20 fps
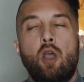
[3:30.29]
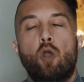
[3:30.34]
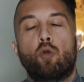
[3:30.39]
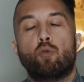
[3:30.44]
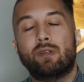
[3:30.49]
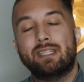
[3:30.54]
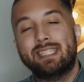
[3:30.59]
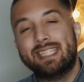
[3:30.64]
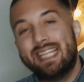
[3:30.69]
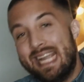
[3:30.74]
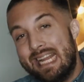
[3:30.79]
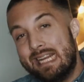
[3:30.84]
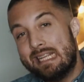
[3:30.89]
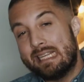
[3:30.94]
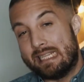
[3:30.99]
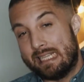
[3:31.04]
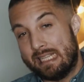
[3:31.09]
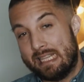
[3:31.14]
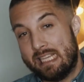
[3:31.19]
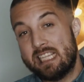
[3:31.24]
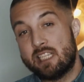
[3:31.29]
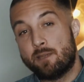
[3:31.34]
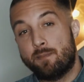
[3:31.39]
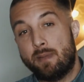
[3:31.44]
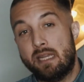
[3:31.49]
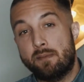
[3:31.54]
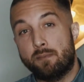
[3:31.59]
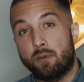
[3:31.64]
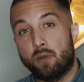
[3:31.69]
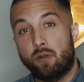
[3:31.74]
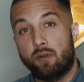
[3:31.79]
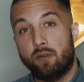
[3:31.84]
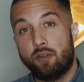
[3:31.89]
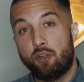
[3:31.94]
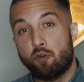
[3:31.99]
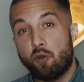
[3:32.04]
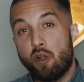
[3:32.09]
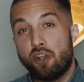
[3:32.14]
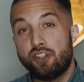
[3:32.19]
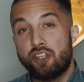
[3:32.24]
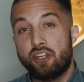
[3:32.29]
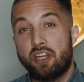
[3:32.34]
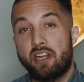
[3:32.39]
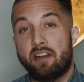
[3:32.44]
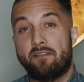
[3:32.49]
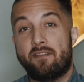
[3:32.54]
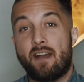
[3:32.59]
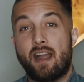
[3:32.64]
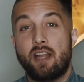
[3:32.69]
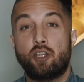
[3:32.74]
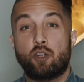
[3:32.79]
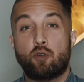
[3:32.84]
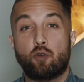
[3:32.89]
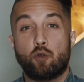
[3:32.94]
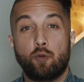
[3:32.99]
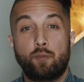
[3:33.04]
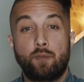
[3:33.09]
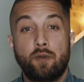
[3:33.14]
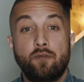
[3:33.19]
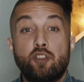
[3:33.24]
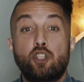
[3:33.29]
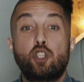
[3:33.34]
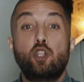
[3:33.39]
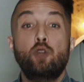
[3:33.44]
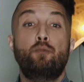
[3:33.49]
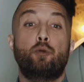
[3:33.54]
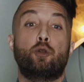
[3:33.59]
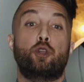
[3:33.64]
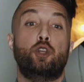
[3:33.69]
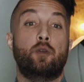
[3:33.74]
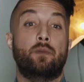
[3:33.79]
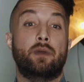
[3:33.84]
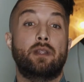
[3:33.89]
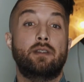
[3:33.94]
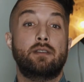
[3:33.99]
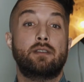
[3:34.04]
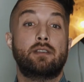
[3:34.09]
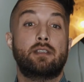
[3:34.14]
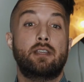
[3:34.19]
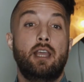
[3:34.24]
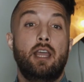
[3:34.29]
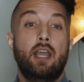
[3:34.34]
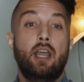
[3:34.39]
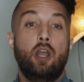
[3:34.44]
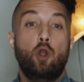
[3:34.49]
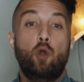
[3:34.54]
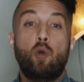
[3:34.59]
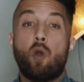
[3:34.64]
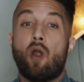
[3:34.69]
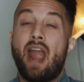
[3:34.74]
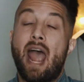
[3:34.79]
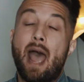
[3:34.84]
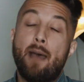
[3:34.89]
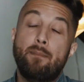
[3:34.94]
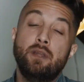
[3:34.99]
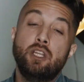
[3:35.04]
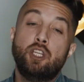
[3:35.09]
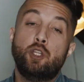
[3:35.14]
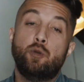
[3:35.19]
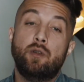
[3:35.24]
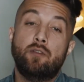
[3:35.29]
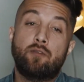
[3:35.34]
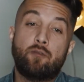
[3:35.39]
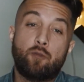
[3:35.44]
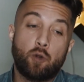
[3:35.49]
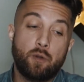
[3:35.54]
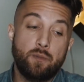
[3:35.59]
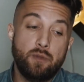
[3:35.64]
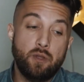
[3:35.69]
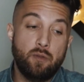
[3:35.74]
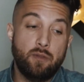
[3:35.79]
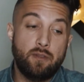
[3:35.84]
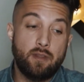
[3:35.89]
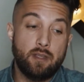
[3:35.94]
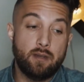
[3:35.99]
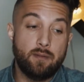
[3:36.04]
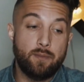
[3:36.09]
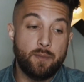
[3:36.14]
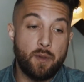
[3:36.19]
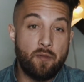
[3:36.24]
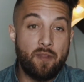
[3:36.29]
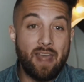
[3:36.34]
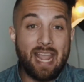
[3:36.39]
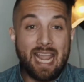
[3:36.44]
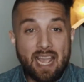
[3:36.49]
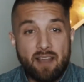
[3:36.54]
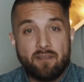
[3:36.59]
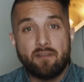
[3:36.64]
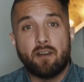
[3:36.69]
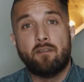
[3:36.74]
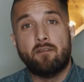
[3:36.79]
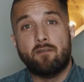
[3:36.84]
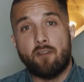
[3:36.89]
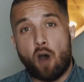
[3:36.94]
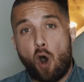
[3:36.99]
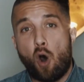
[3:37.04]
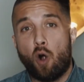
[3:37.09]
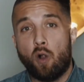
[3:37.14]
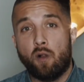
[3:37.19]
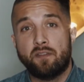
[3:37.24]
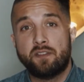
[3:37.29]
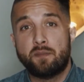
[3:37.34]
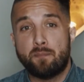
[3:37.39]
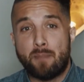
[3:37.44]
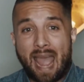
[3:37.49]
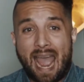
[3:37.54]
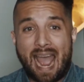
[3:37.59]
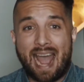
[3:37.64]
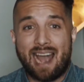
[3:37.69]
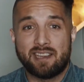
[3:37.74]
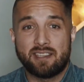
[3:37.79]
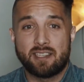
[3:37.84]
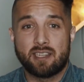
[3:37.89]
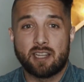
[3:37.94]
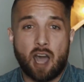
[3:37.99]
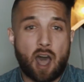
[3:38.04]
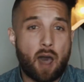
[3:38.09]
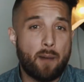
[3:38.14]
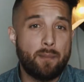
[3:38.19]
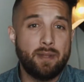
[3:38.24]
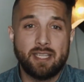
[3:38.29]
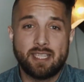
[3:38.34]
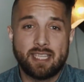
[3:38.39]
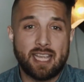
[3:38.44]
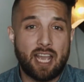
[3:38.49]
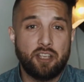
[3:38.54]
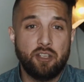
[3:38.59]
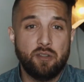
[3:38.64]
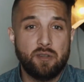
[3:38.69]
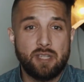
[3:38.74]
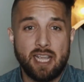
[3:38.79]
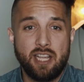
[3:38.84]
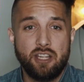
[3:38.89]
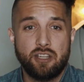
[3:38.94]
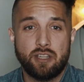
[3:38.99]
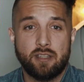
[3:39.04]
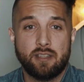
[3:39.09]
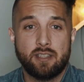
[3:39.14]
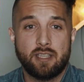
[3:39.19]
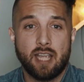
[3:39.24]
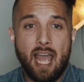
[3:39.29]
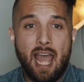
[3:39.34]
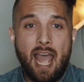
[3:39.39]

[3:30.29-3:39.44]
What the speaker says: Related to these people, you're also going to find a group of superhumans who are happy to inform you that they have evolved past common salutations